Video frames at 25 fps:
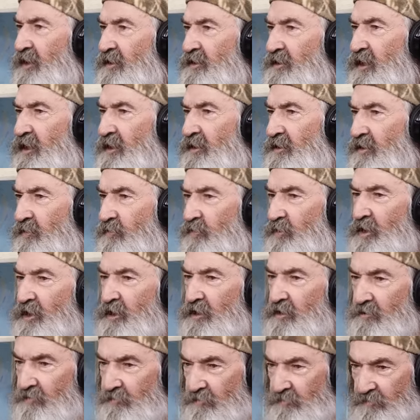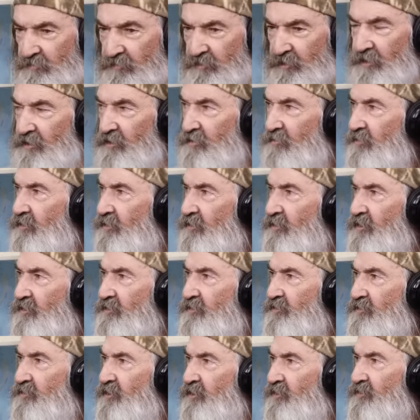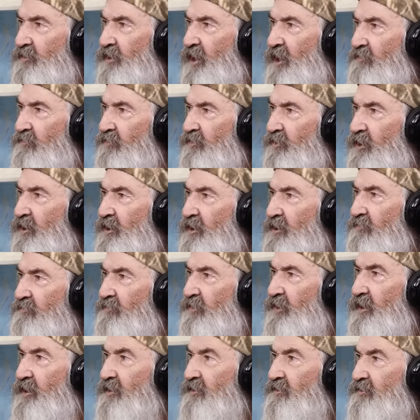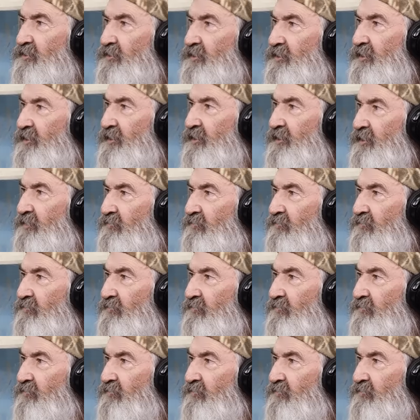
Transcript: I think the way this just everyday events,